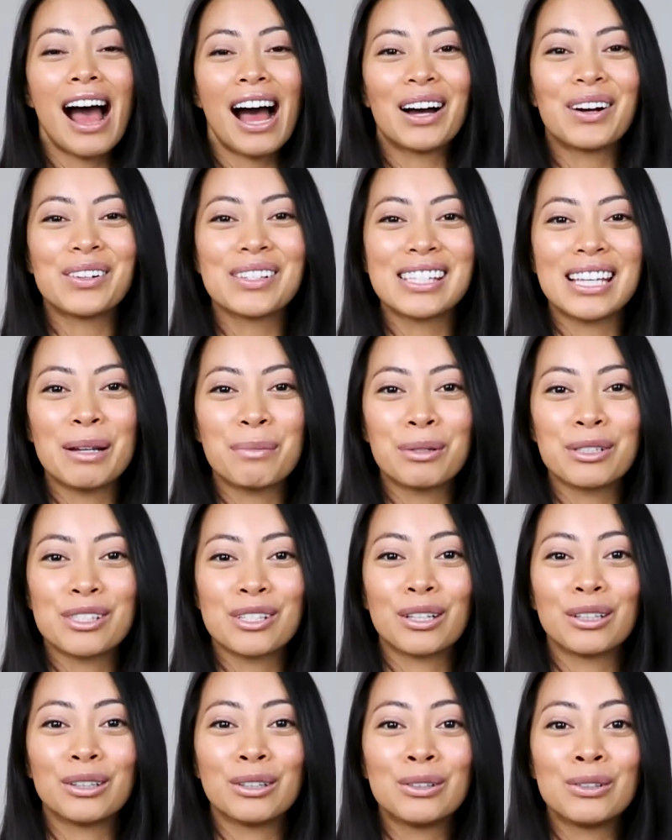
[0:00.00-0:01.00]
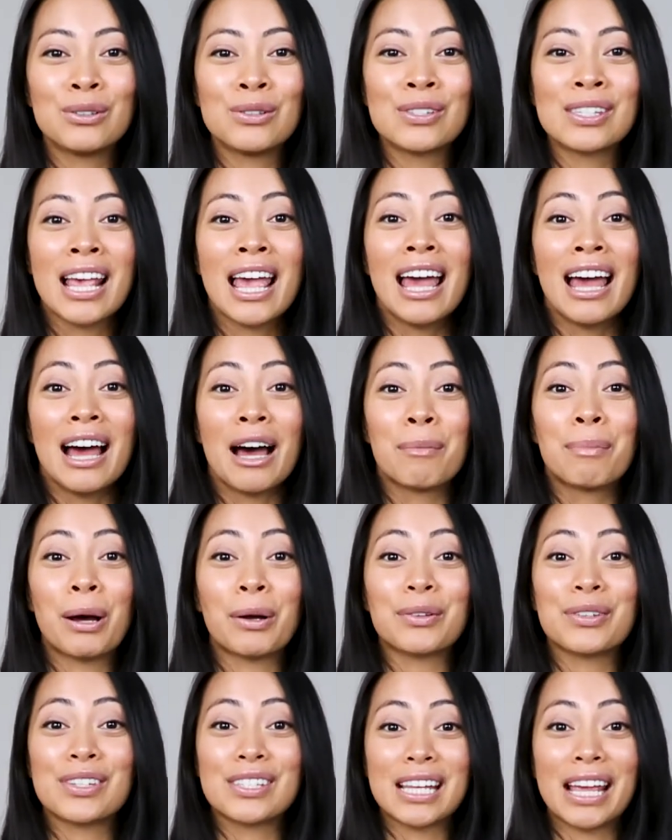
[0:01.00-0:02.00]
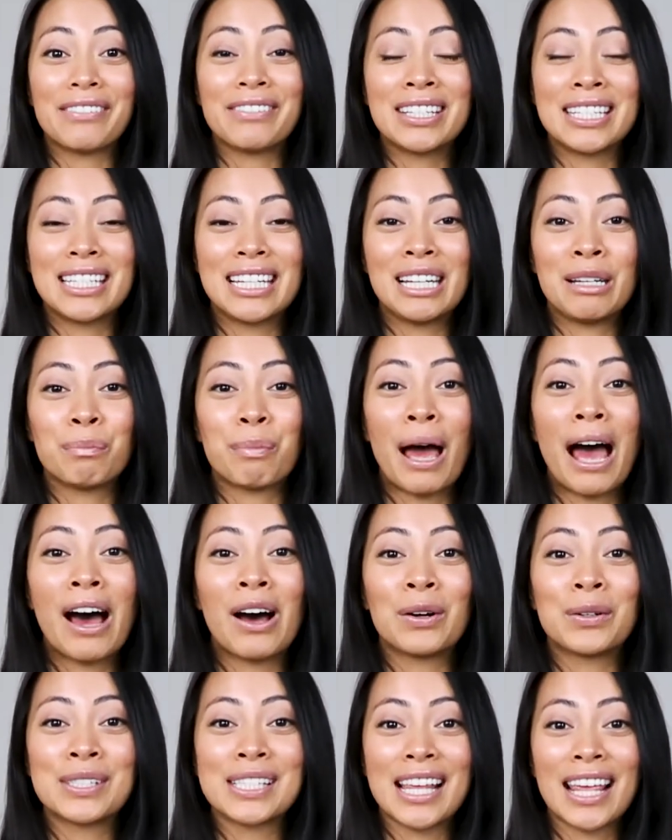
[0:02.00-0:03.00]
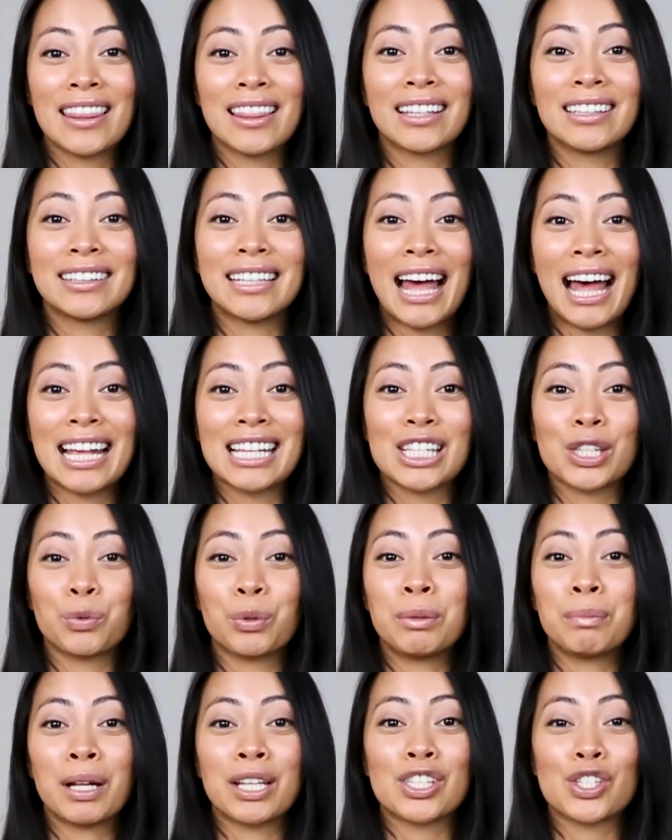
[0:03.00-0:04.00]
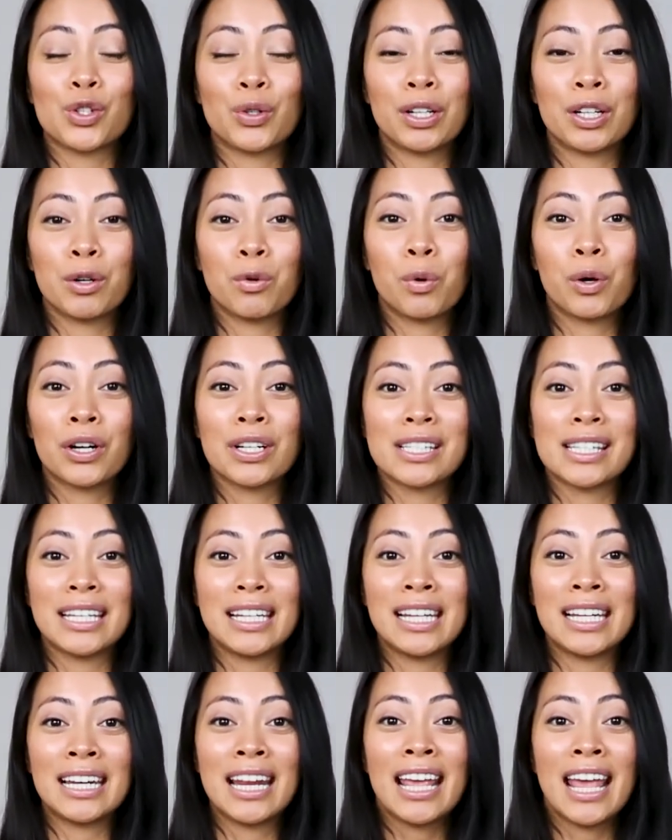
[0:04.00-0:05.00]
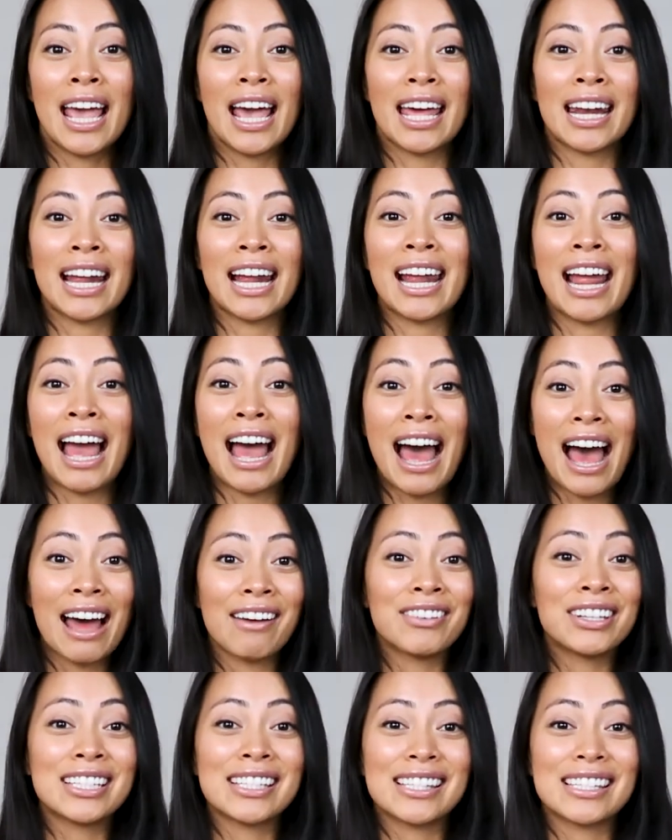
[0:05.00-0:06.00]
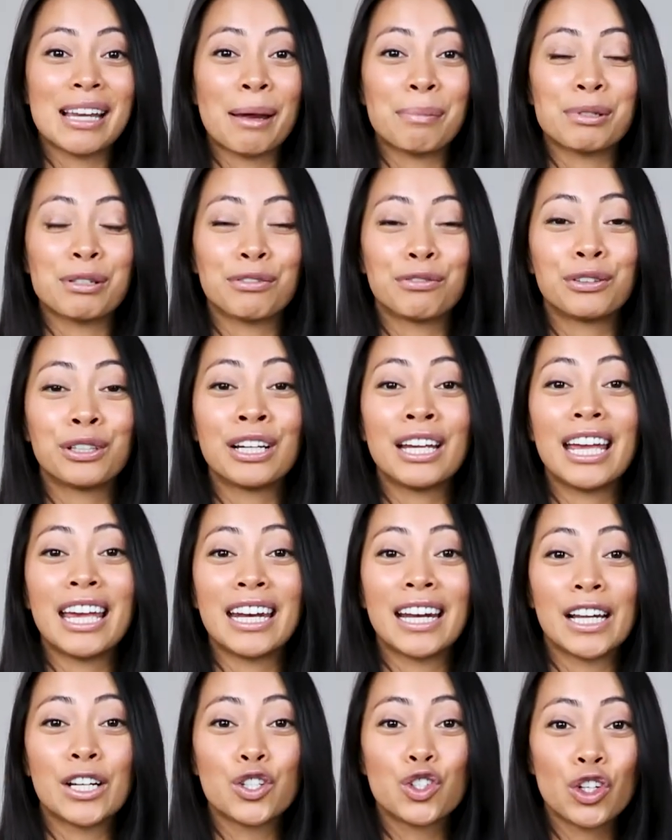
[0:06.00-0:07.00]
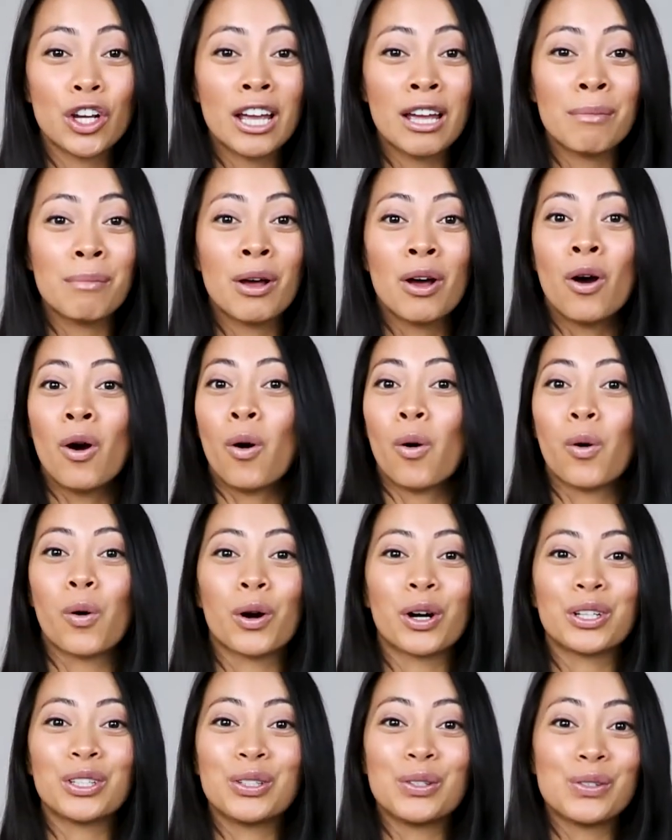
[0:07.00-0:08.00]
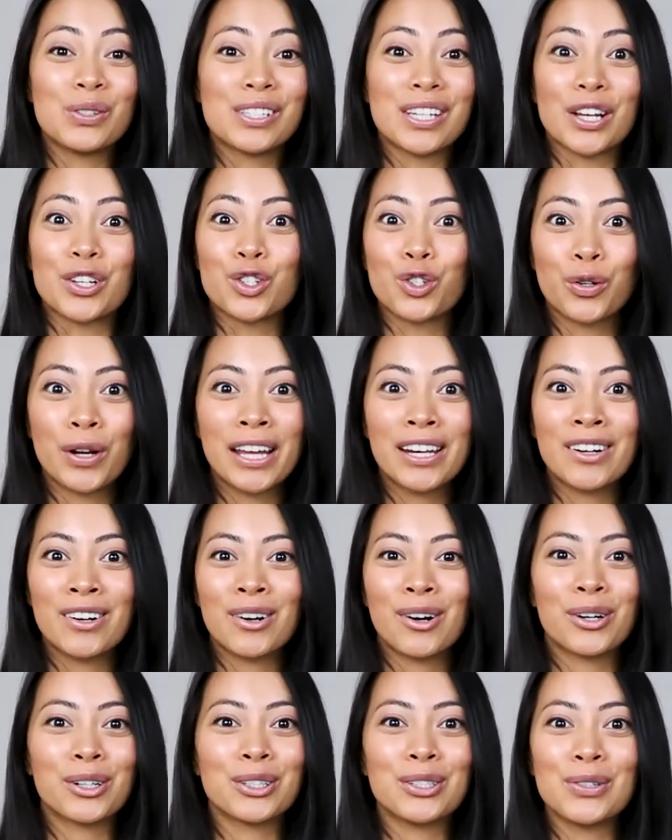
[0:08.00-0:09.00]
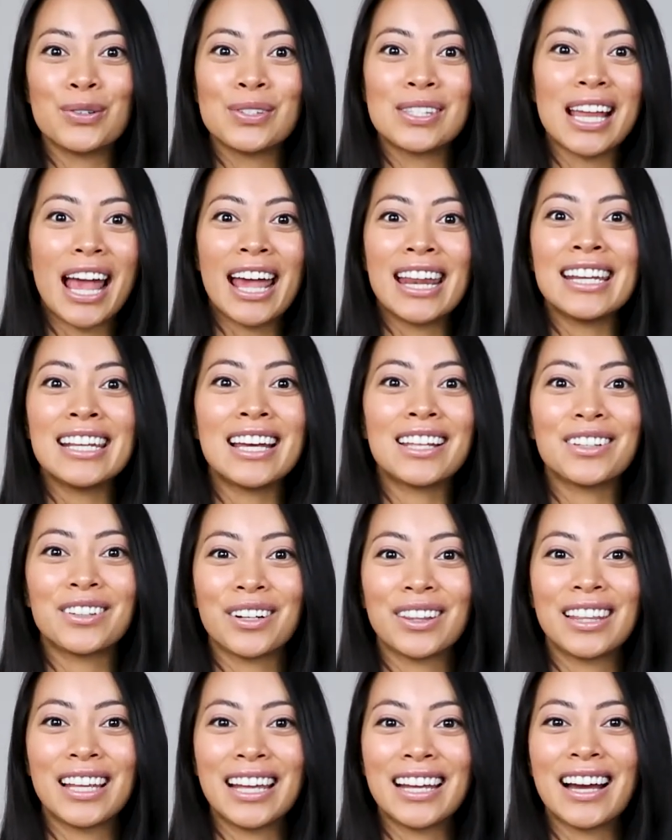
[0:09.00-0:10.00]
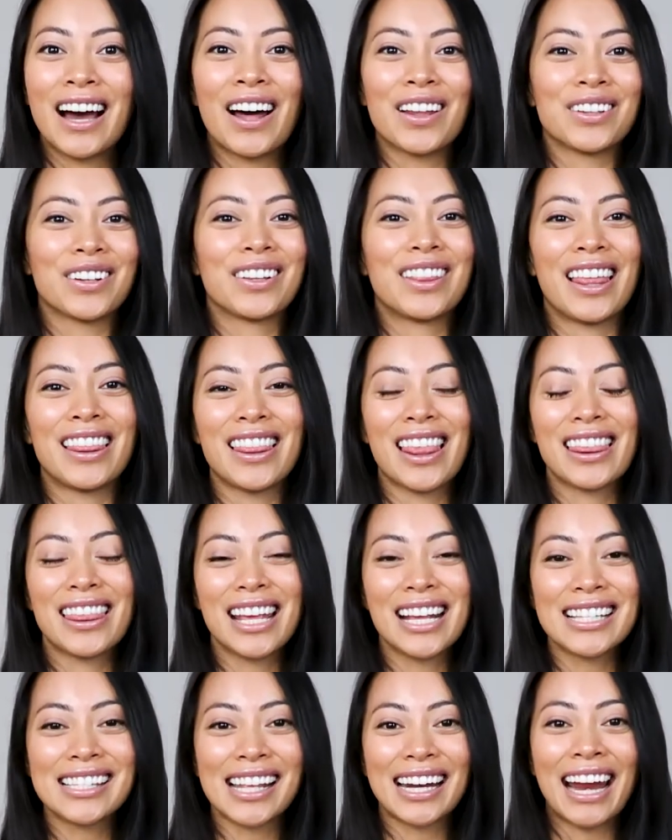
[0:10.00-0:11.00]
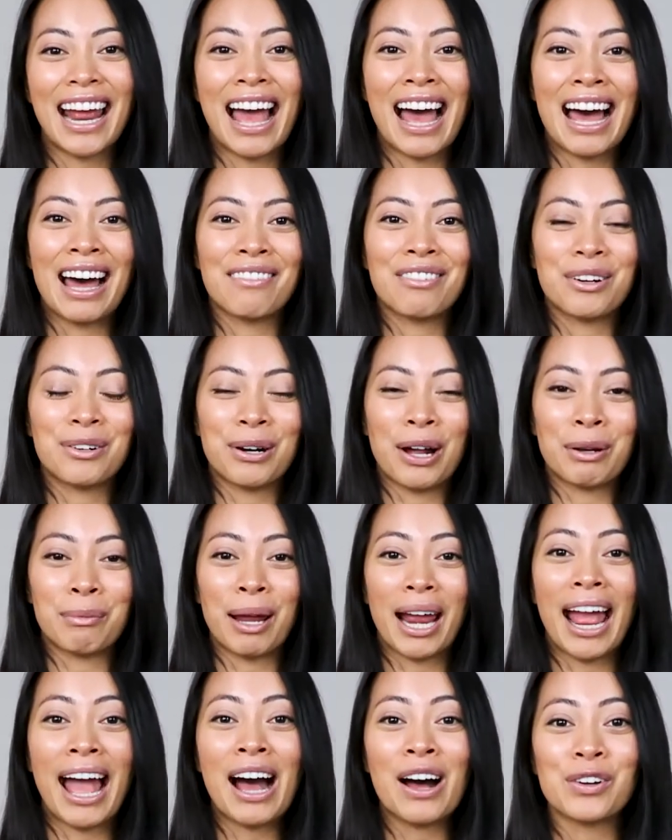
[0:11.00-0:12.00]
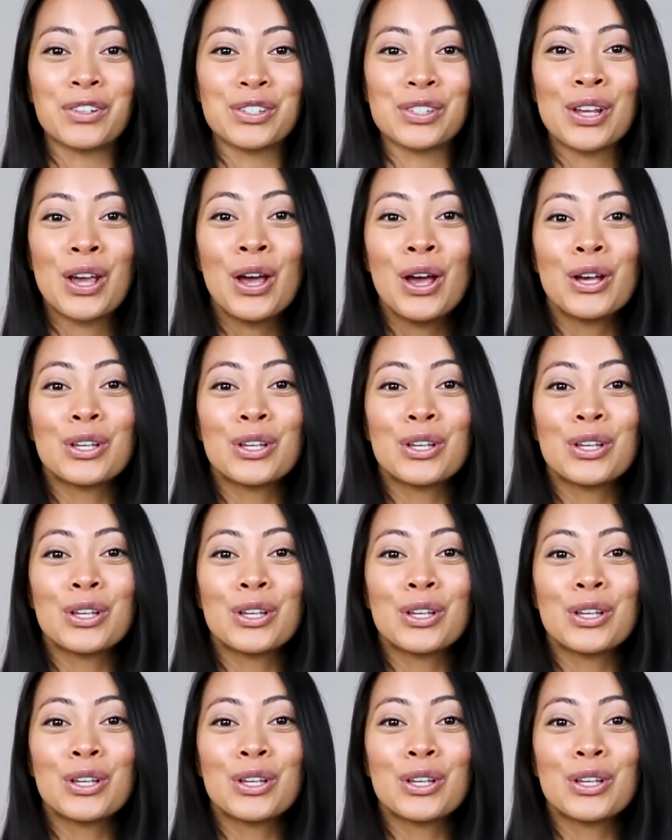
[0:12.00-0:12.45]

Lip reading: I was able to lose about 17 pounds in the last 3 months during quarantine, and I haven't stepped foot in a gym or used a trainer or used any other thing other than the things that I have around my house.